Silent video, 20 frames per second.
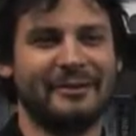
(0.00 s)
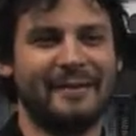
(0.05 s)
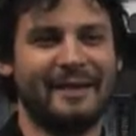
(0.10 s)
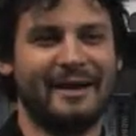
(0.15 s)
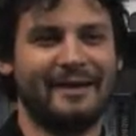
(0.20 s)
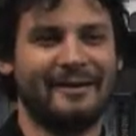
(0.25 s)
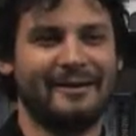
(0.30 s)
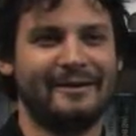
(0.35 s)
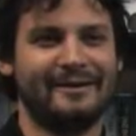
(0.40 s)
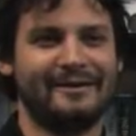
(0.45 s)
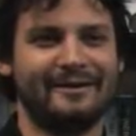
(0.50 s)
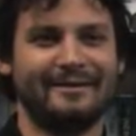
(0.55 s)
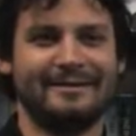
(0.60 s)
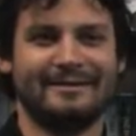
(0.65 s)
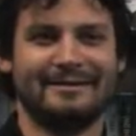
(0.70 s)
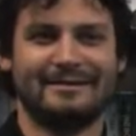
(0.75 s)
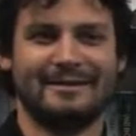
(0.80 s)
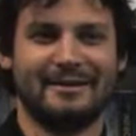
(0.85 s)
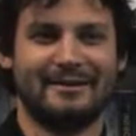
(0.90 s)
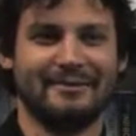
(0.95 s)
Um, a friend
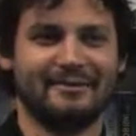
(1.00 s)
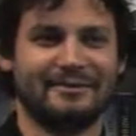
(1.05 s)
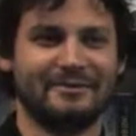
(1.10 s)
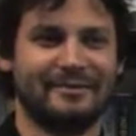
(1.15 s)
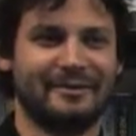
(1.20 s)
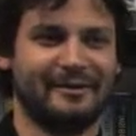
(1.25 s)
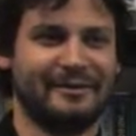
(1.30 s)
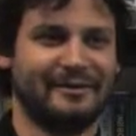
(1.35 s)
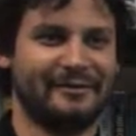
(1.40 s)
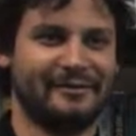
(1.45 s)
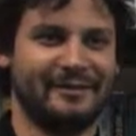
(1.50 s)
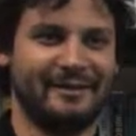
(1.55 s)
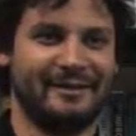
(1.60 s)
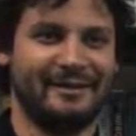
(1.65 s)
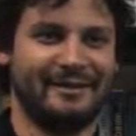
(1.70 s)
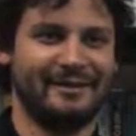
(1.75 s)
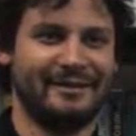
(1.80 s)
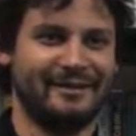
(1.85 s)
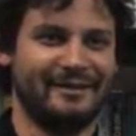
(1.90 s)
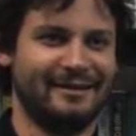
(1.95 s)
told me about it. He
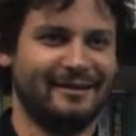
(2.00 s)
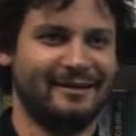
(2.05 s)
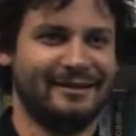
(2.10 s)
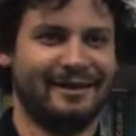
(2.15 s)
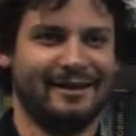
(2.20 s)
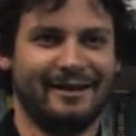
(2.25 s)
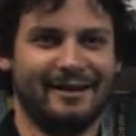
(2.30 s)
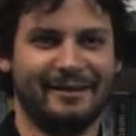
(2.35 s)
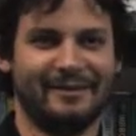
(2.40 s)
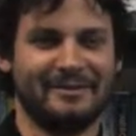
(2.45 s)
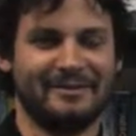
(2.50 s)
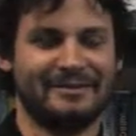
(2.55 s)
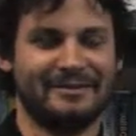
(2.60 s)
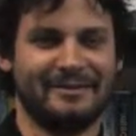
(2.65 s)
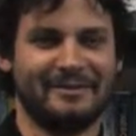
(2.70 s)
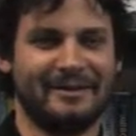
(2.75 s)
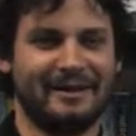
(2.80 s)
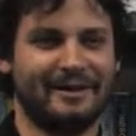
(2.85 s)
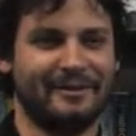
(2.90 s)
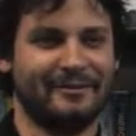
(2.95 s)
said it was really
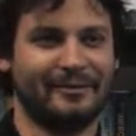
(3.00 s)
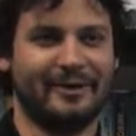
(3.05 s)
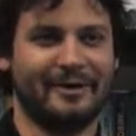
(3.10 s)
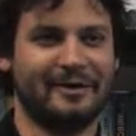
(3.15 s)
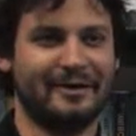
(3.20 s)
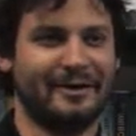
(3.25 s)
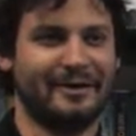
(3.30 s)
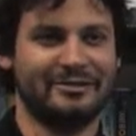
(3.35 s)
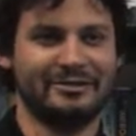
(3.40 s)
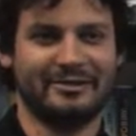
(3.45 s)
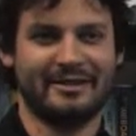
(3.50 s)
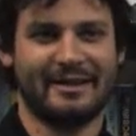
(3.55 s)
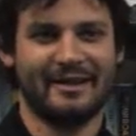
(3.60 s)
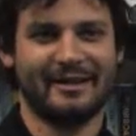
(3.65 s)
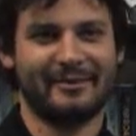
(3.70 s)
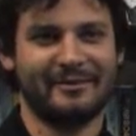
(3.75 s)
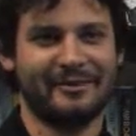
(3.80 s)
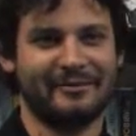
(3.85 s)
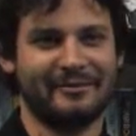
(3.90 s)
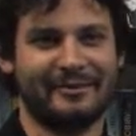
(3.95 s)
fun. Um, it's a
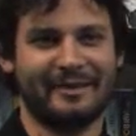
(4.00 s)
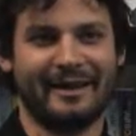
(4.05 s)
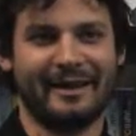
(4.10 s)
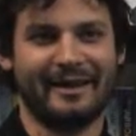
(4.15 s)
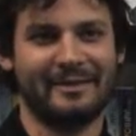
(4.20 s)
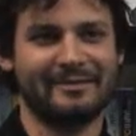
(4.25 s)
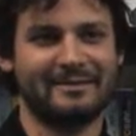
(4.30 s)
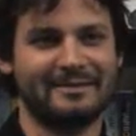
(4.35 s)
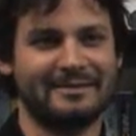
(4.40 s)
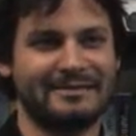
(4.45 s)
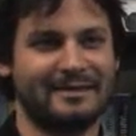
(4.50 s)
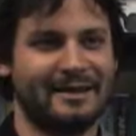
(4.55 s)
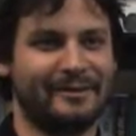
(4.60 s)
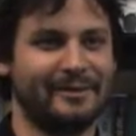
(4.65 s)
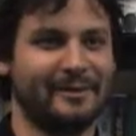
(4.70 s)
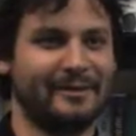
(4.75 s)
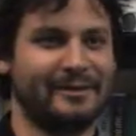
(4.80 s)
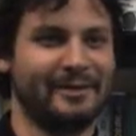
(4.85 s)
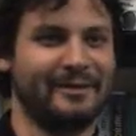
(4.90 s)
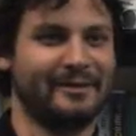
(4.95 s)
great way to just get
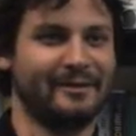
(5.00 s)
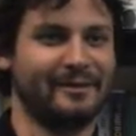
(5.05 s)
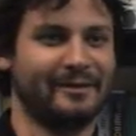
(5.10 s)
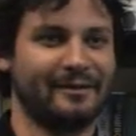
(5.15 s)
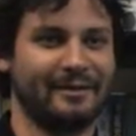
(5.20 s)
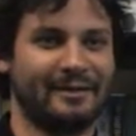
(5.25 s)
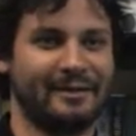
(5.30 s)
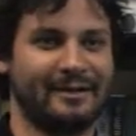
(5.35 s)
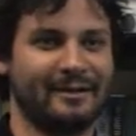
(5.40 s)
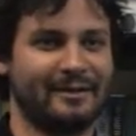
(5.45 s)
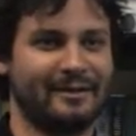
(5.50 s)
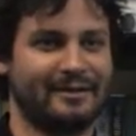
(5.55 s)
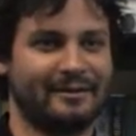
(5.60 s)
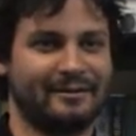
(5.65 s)
away from campus, come